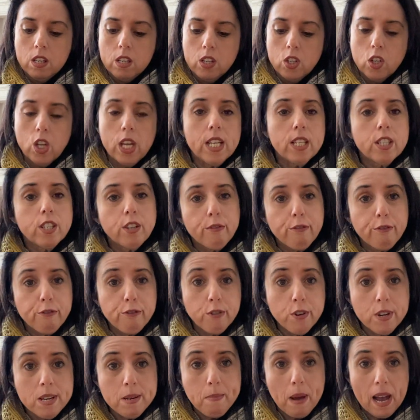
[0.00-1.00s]
It's a
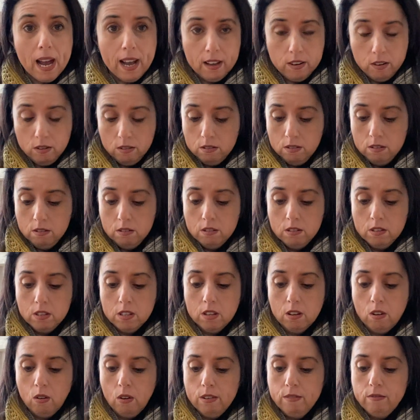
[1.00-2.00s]
free pattern,
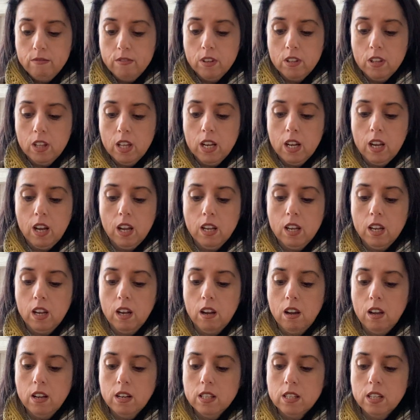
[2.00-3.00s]
so I feel like I can
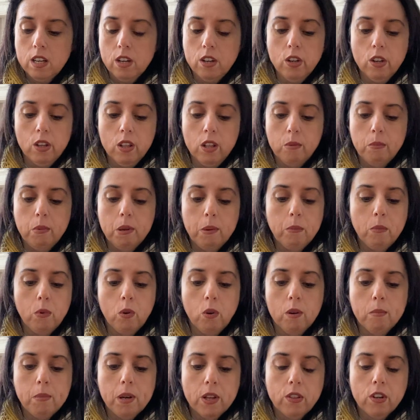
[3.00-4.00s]
kind of tell you a little bit more
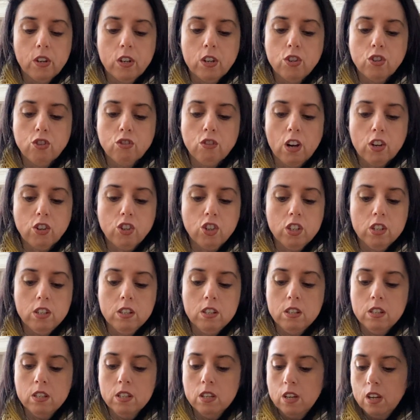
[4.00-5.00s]
about the
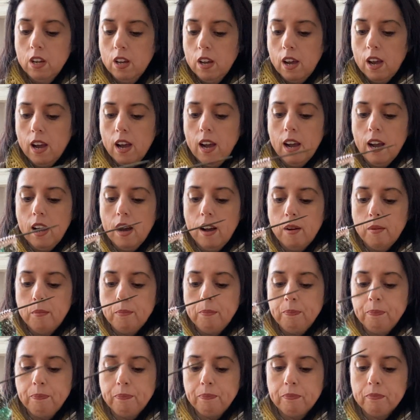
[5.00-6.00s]
construction.
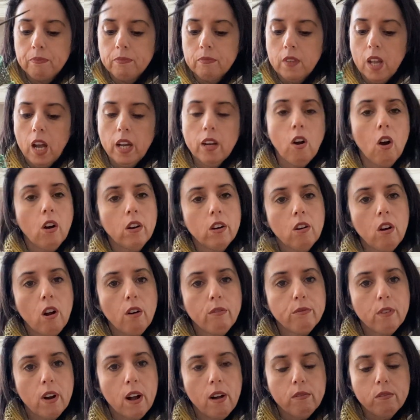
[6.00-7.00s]
I got it off
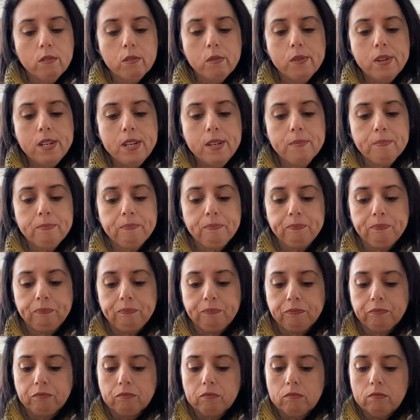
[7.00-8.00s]
Ravelry.
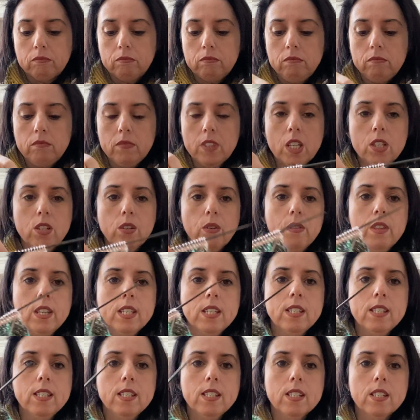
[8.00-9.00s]
So
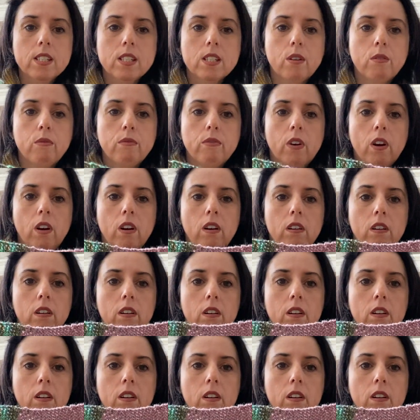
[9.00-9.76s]
this is it so far.